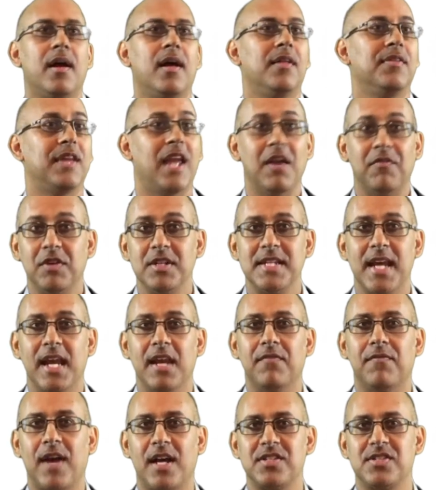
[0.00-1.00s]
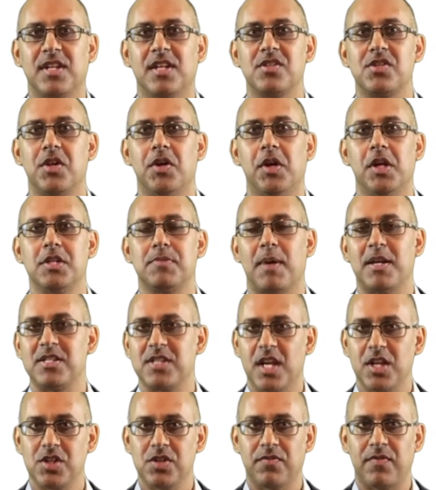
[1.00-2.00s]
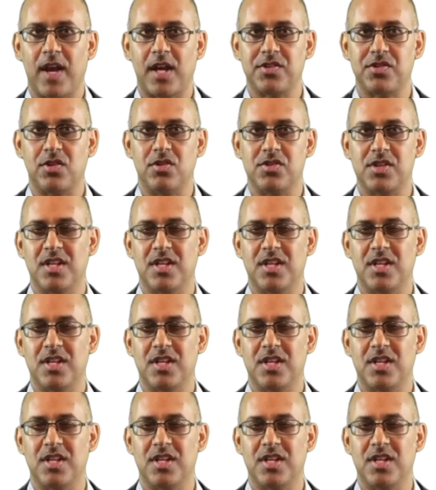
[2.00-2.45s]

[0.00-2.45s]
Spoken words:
The Everyday Investing series by Sage Investors